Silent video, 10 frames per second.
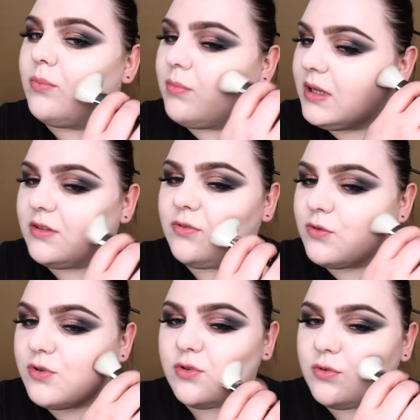But
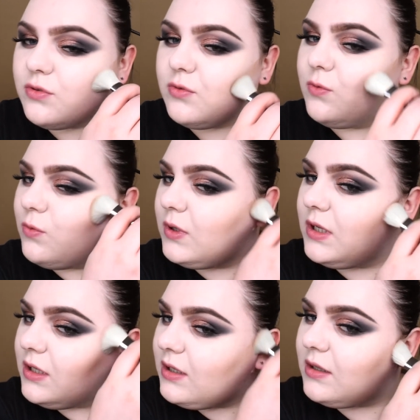for sure
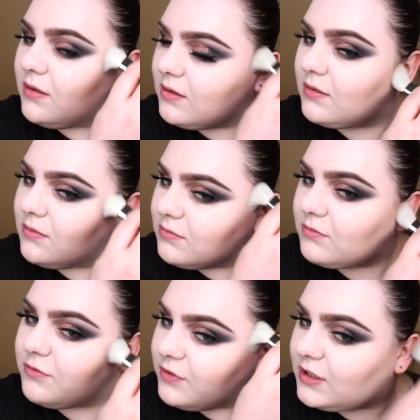we
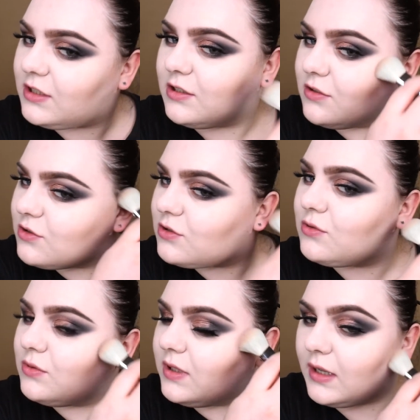finish
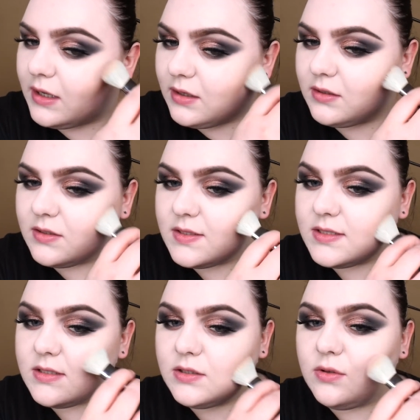today
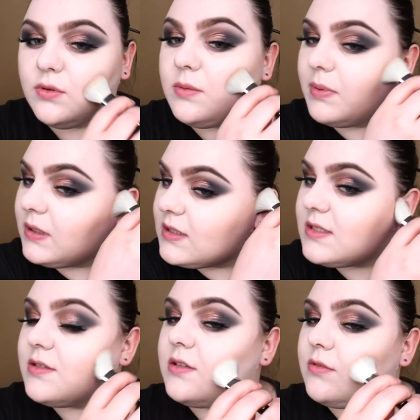this cutie palette
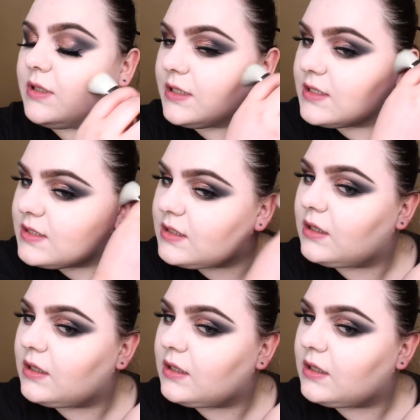series.